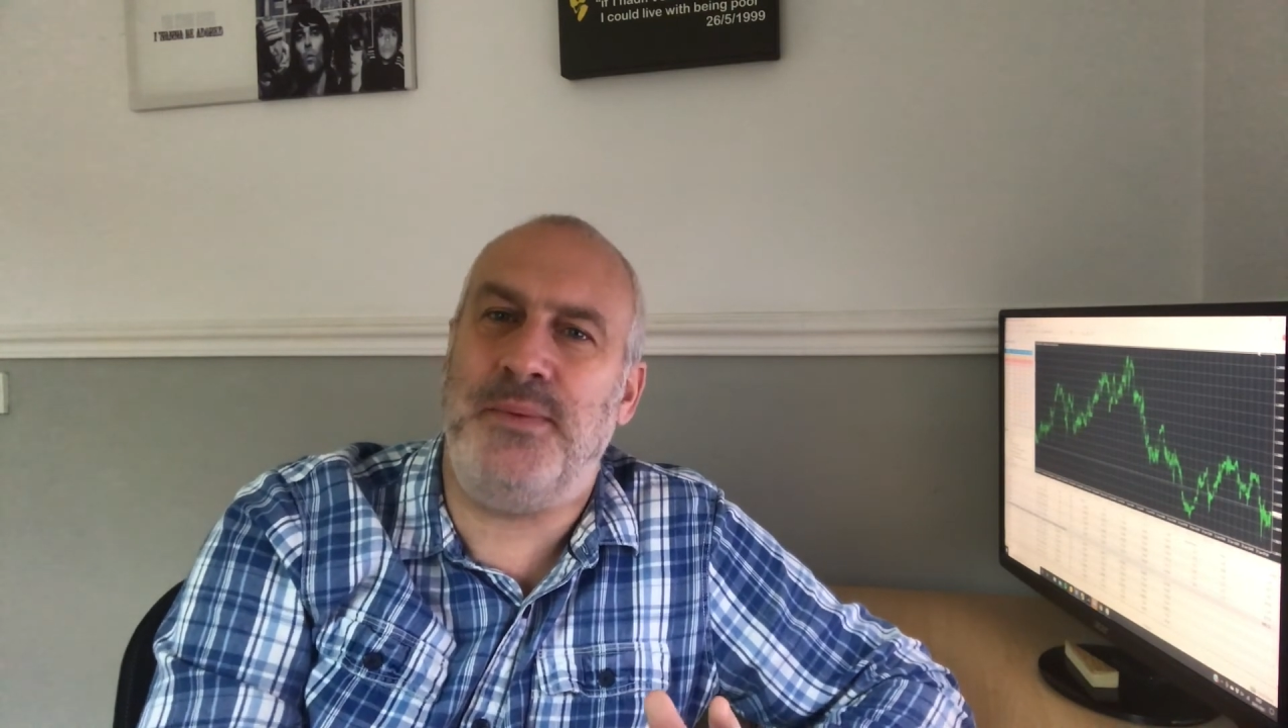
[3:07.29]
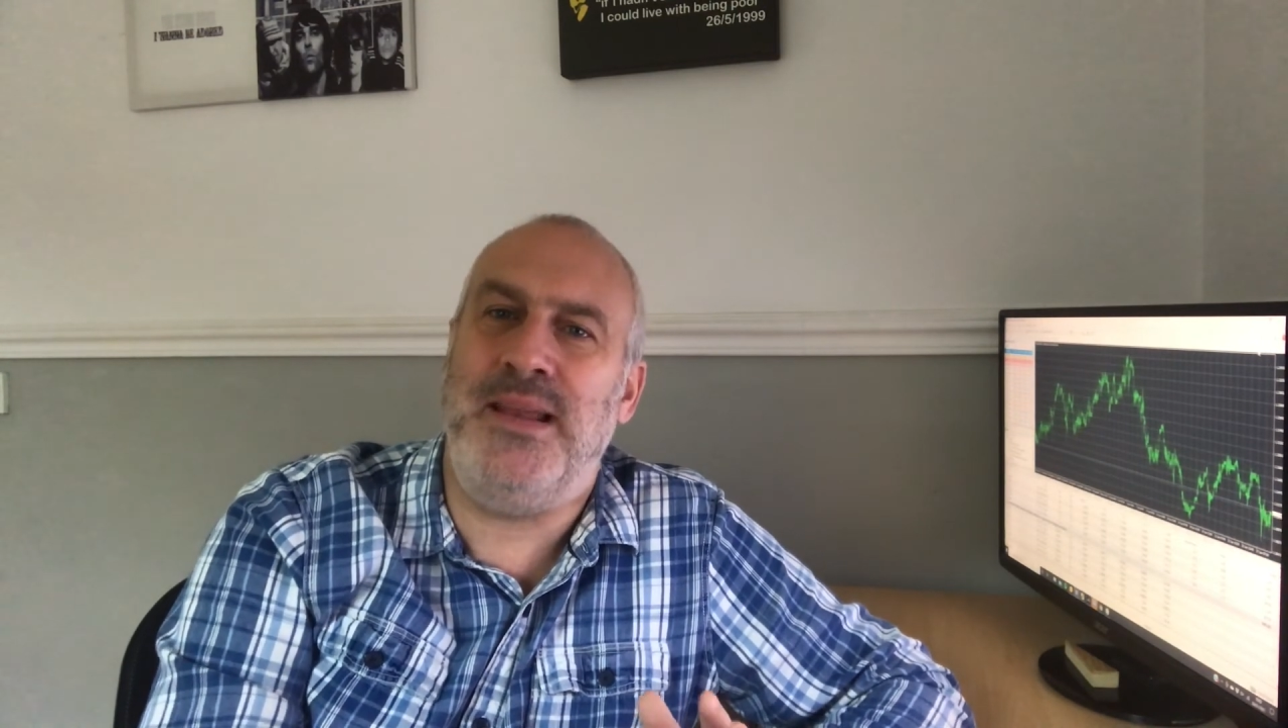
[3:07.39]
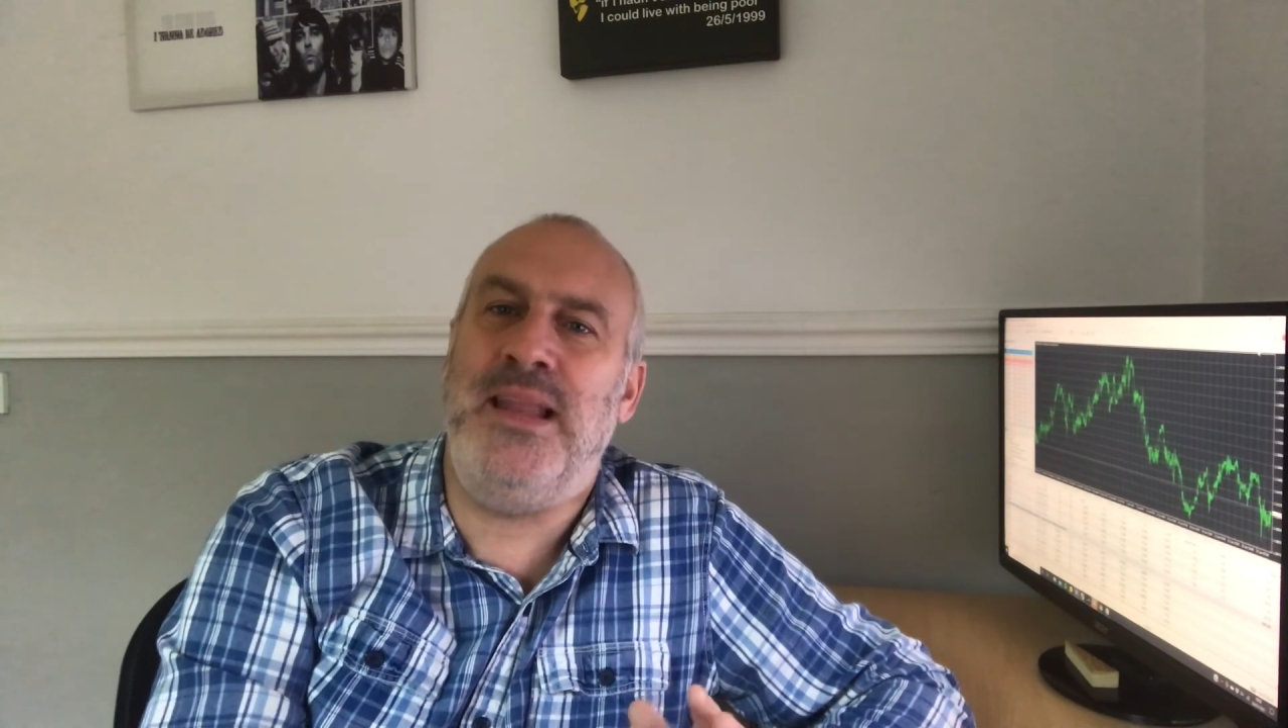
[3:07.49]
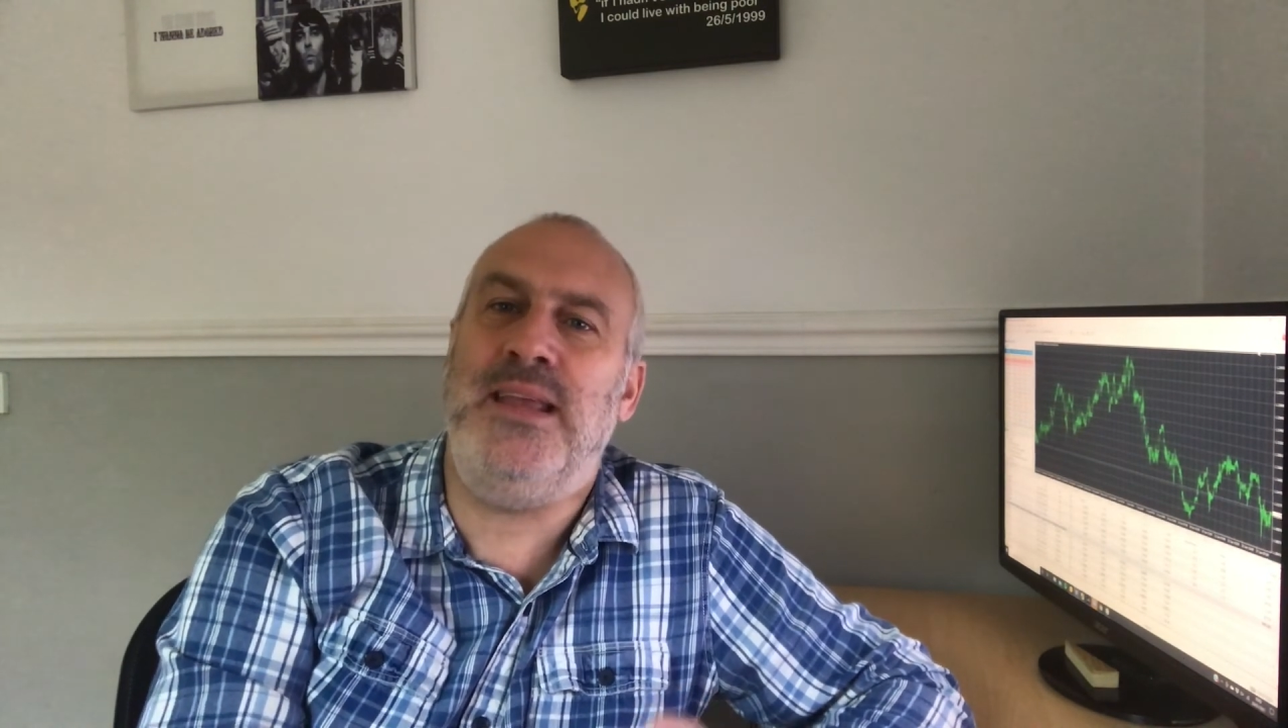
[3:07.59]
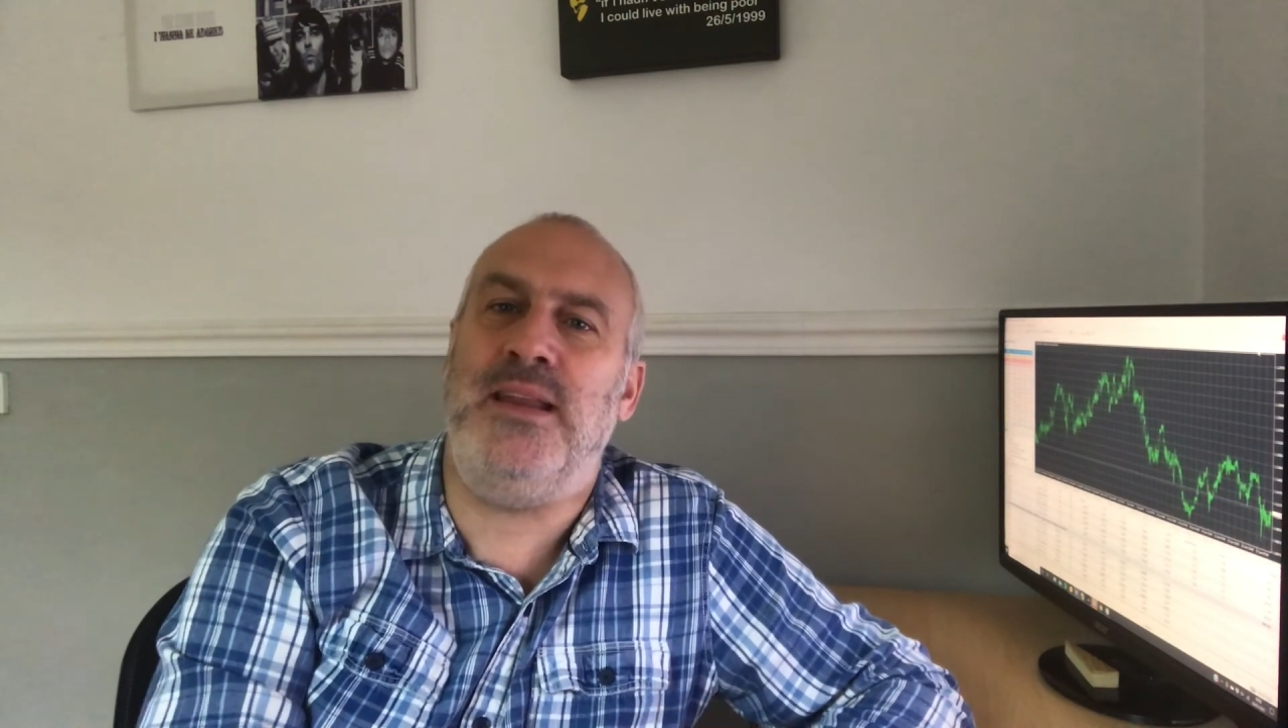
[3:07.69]

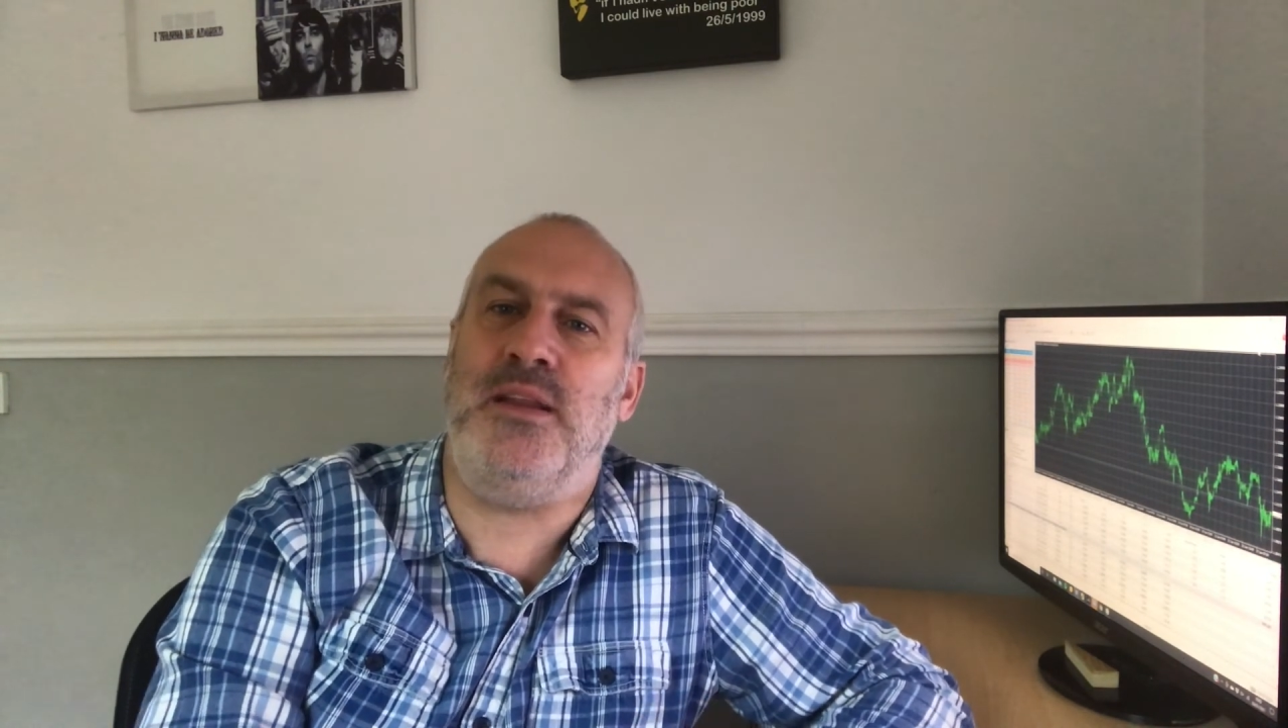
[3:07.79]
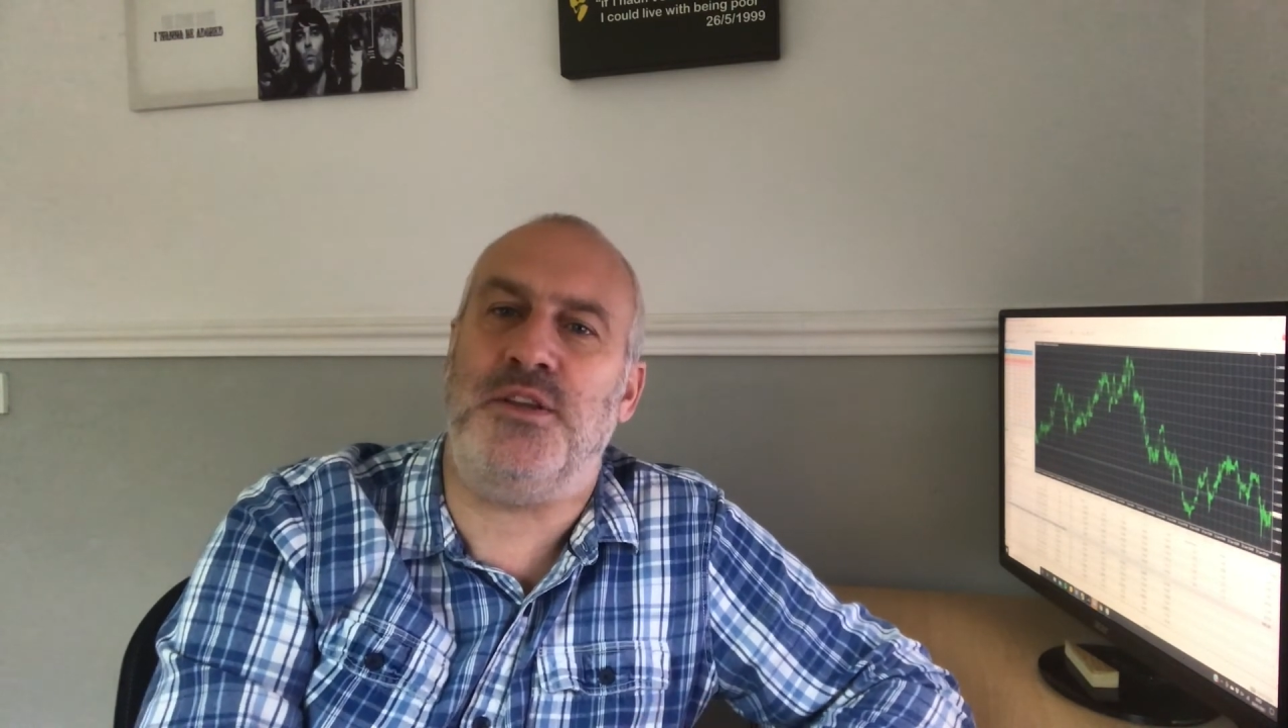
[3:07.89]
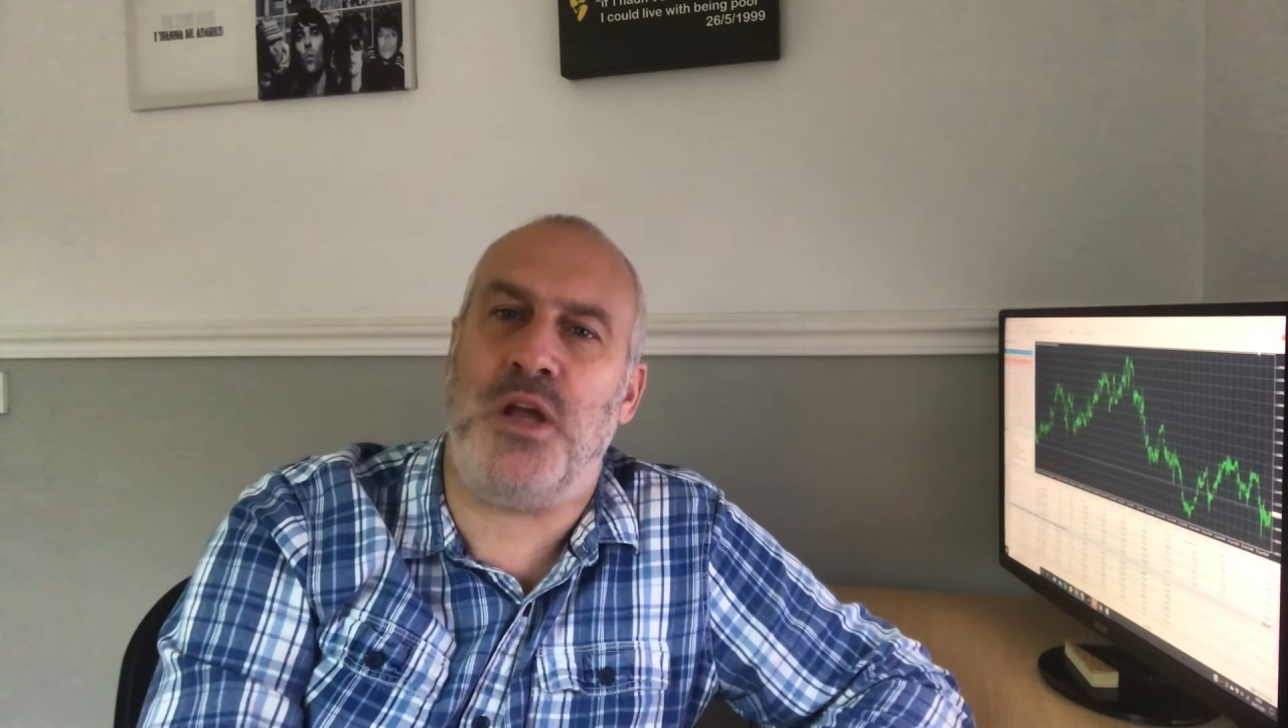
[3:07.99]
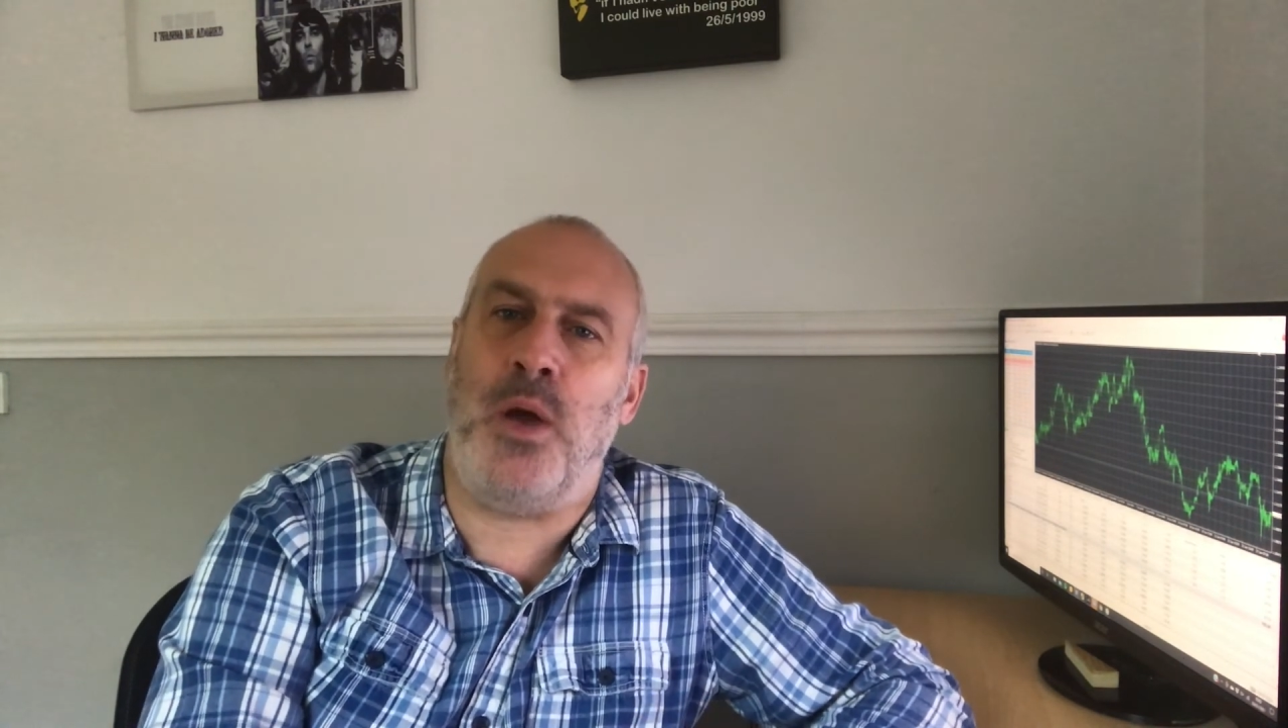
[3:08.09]
leading the show